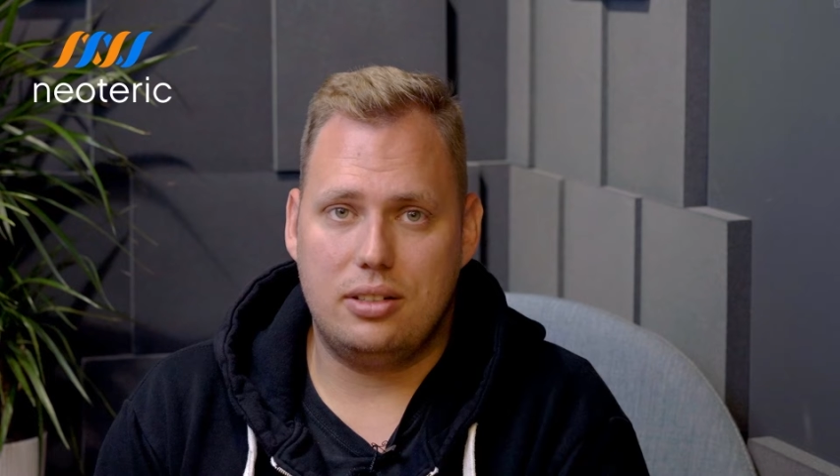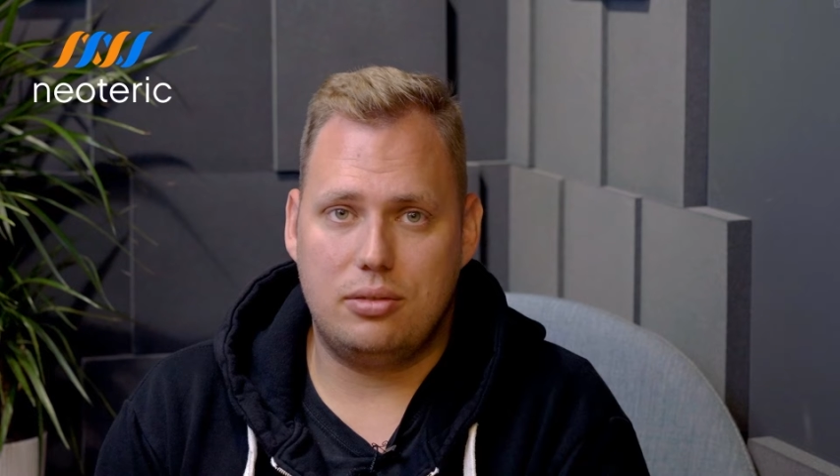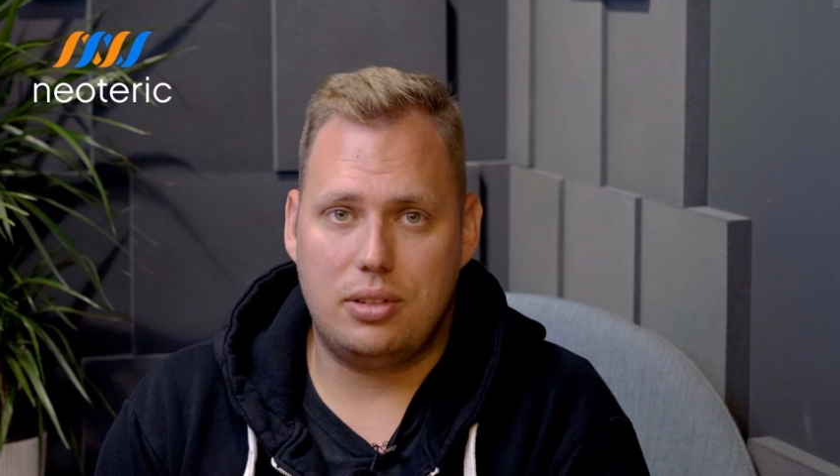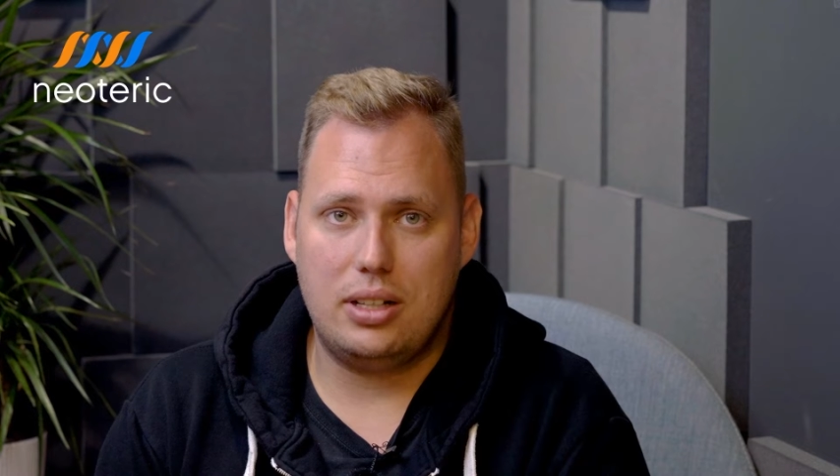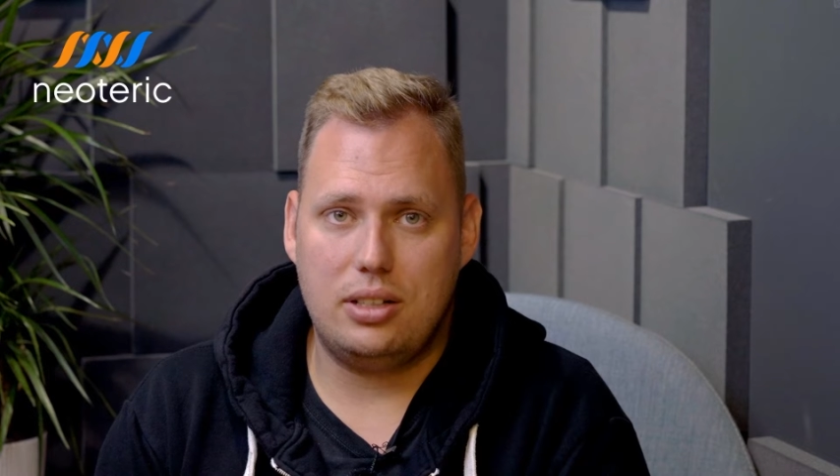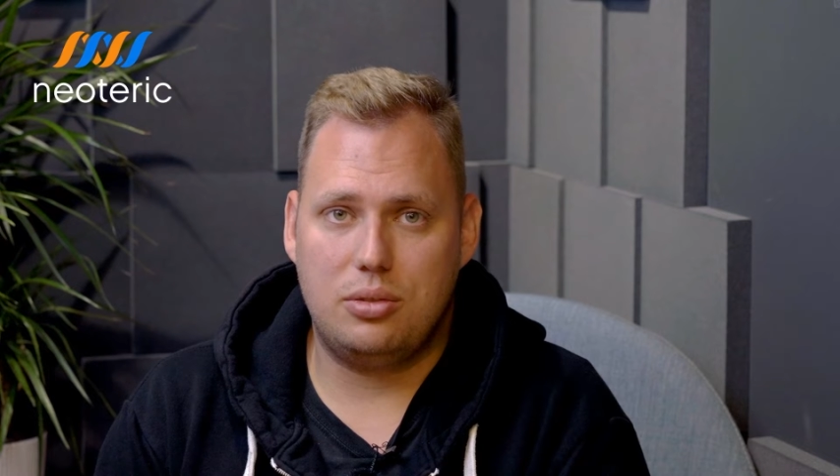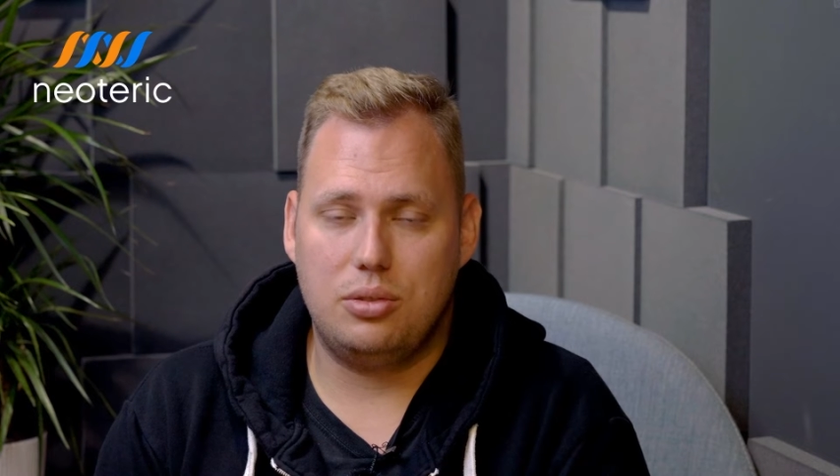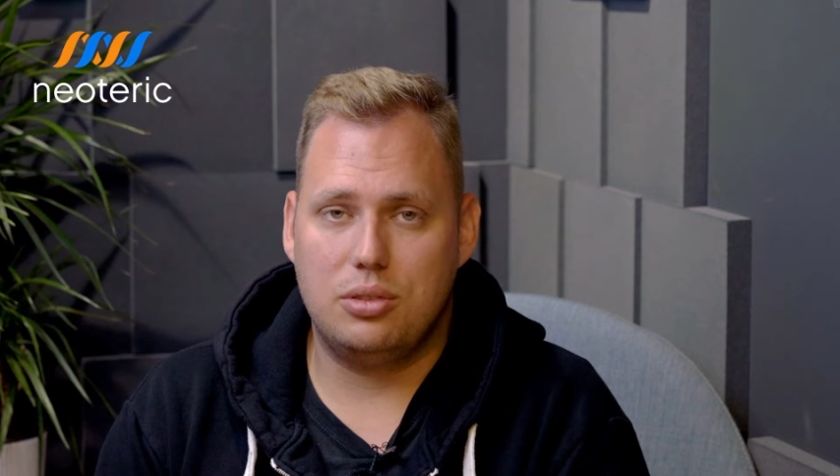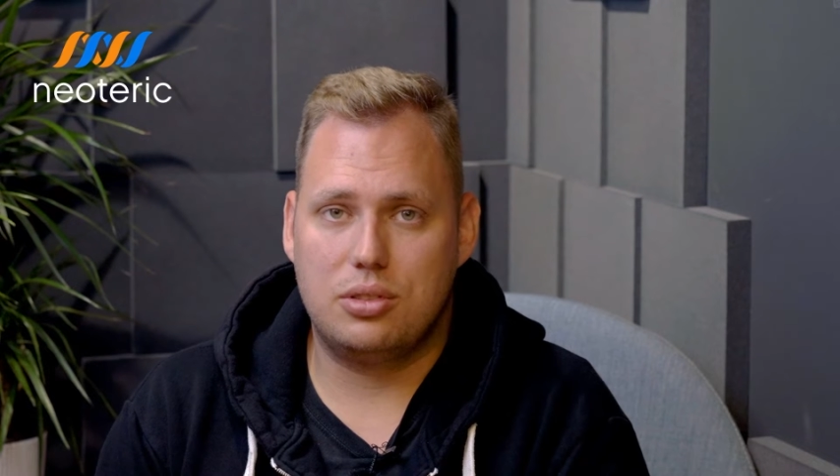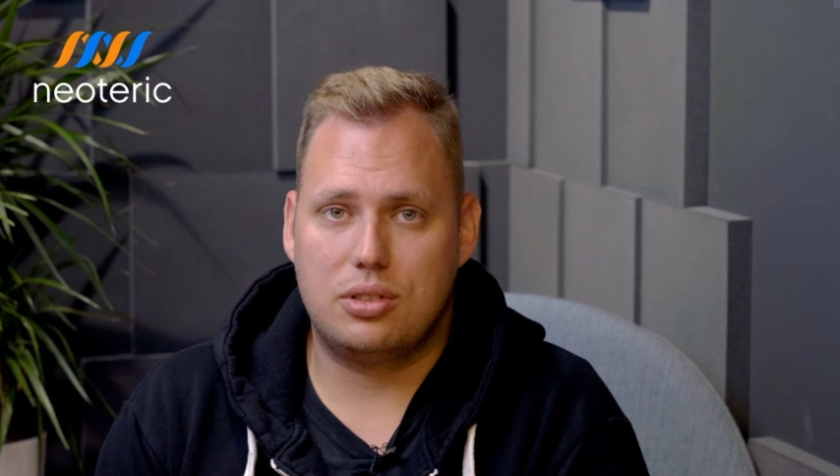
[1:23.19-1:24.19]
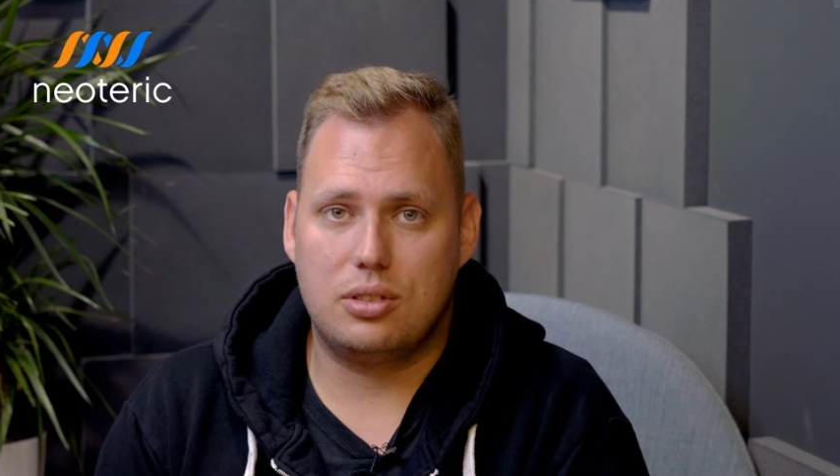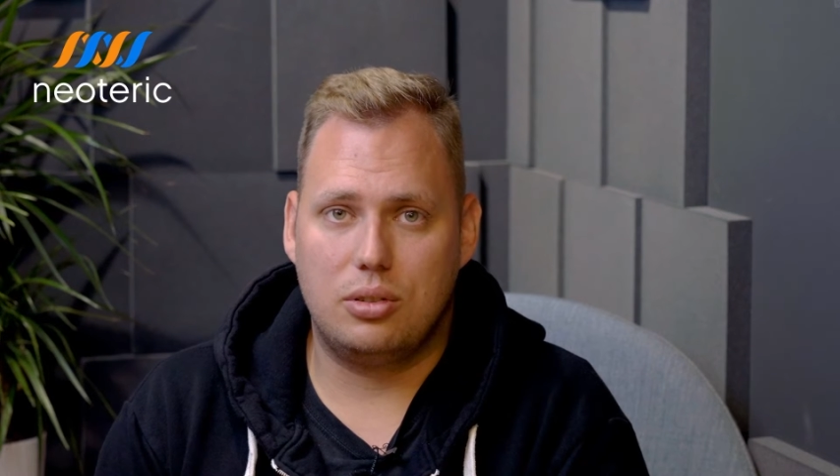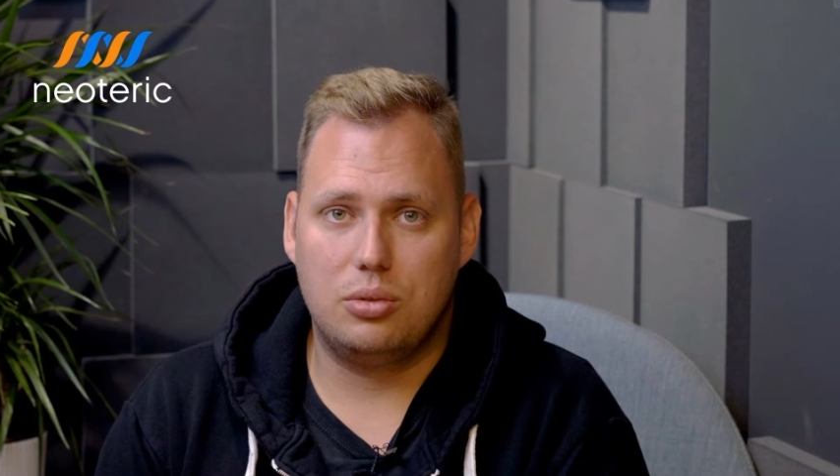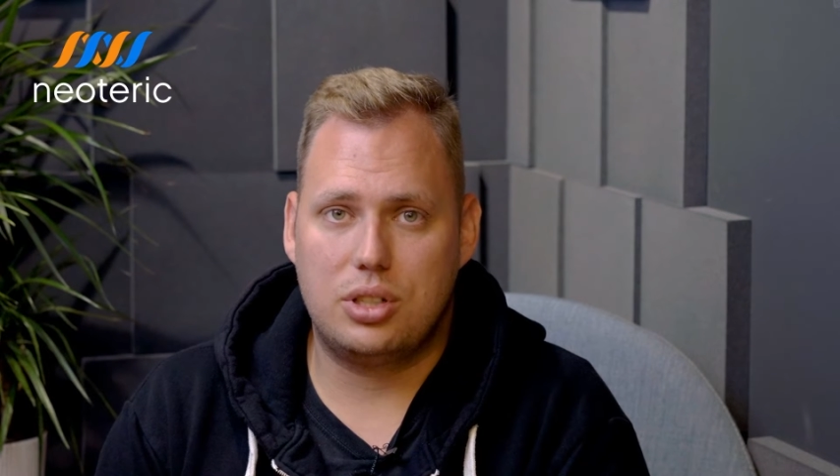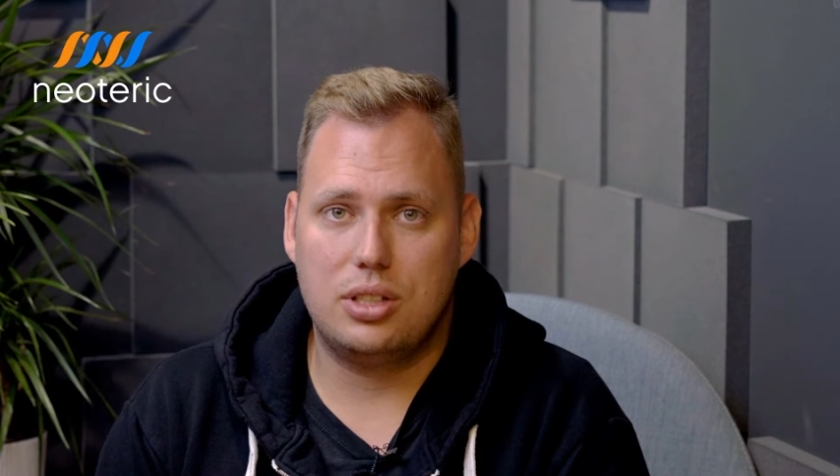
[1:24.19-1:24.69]
ready-to-use
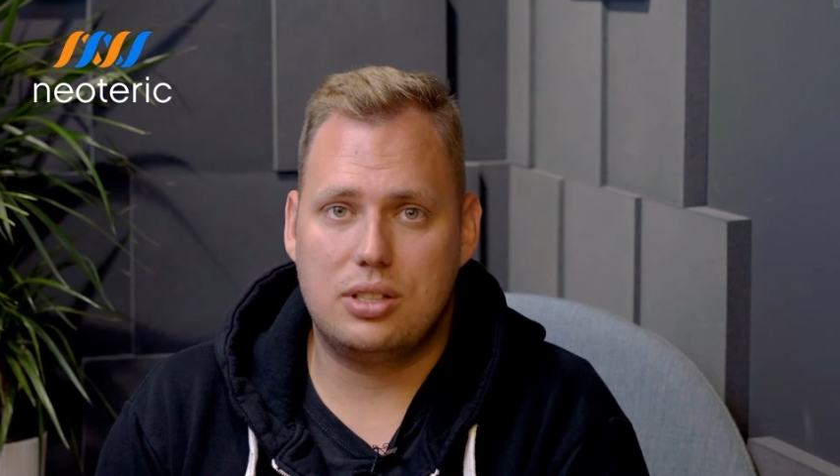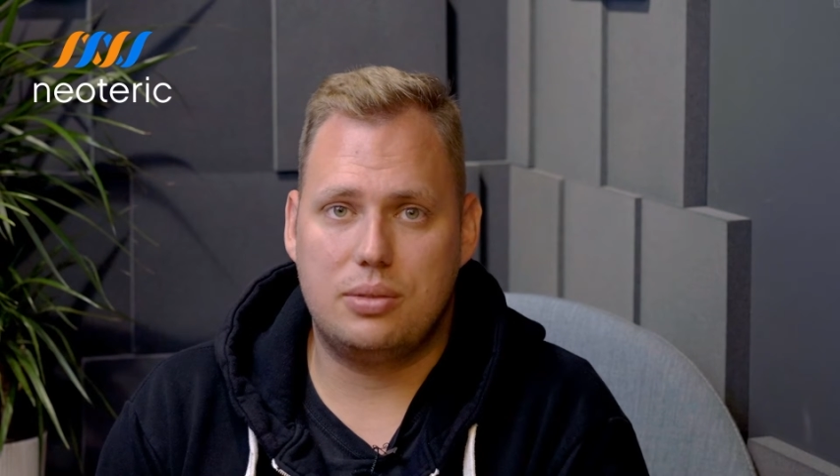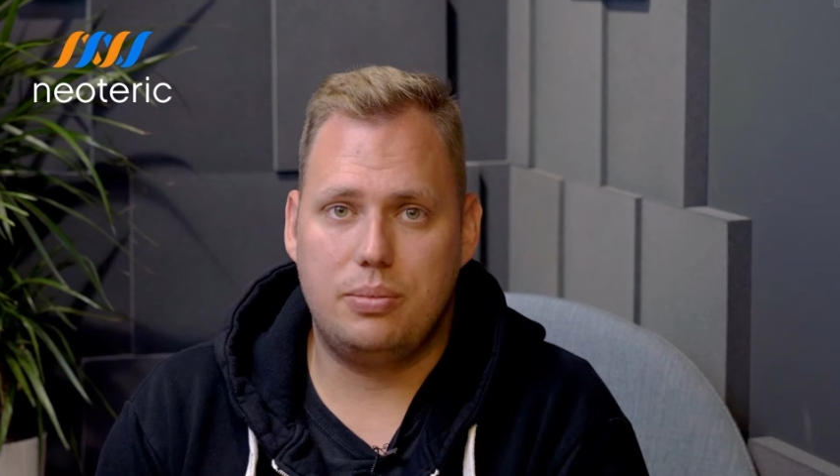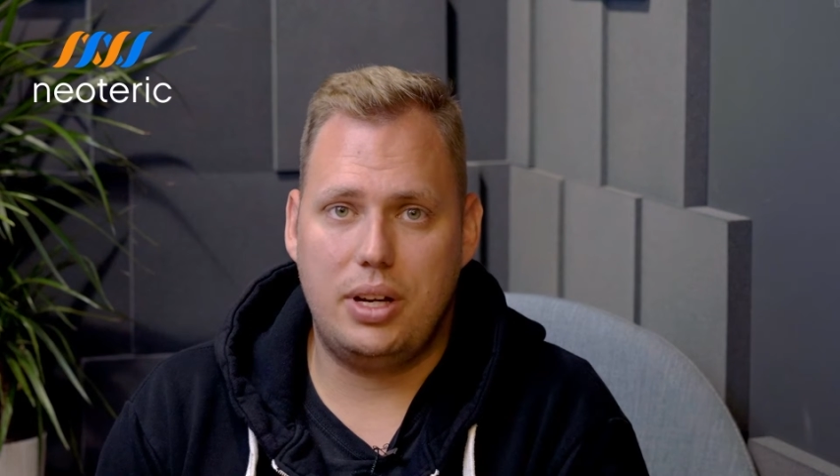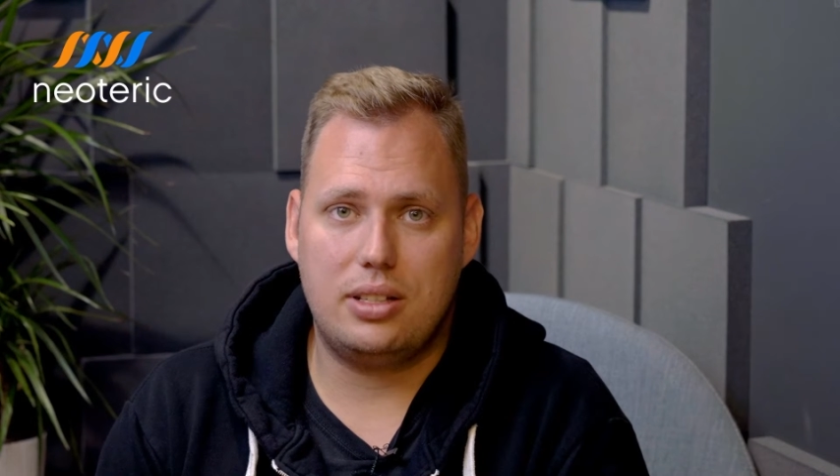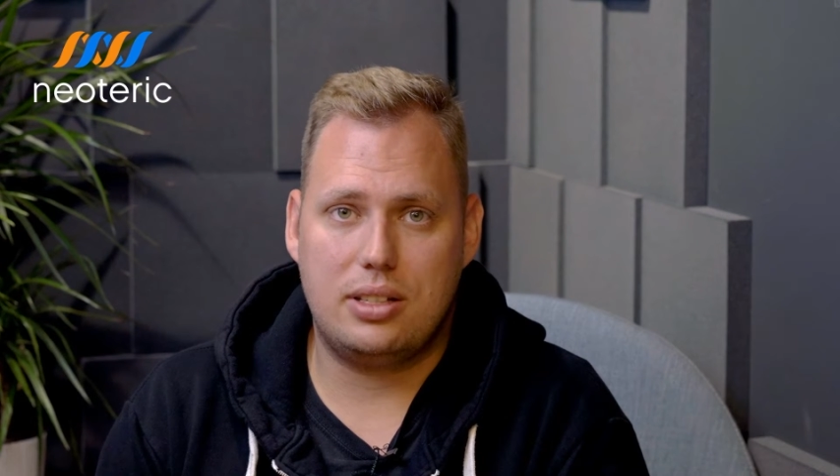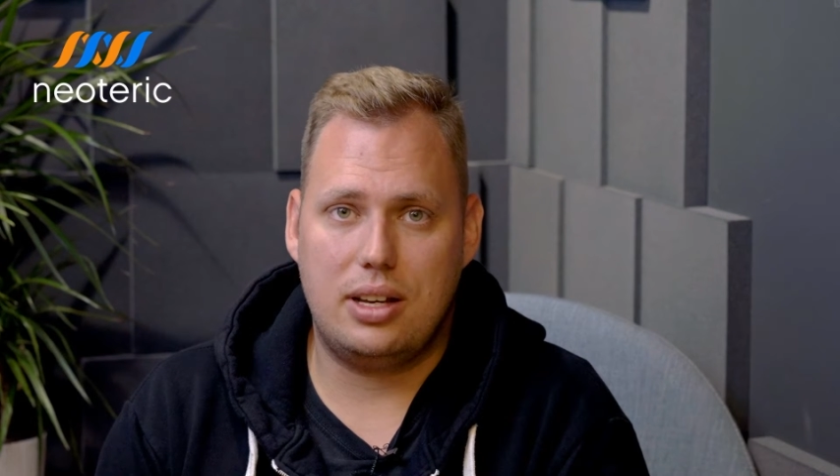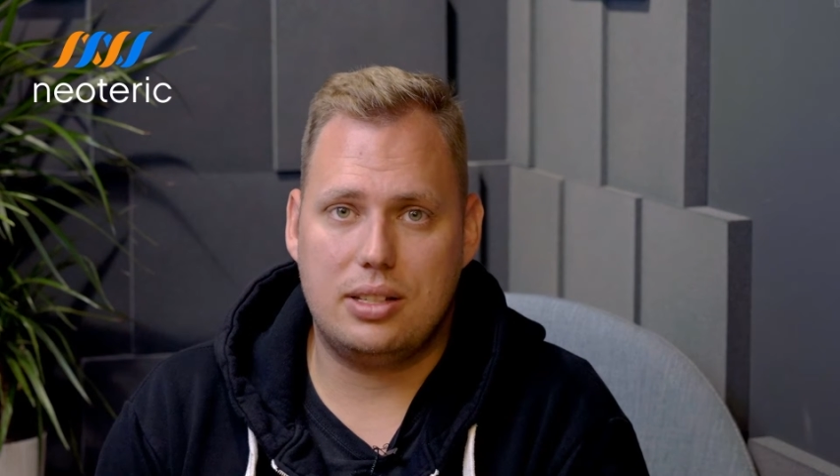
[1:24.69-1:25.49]
solutions made